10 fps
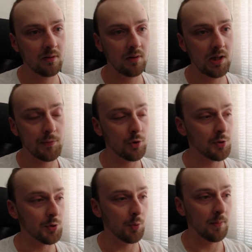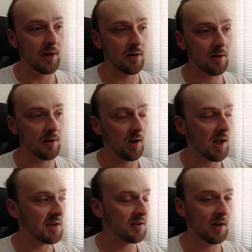That was also made in the
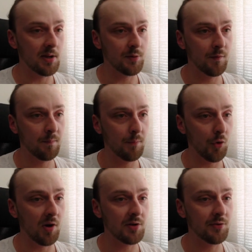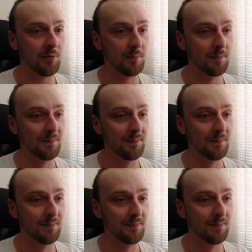last days of production.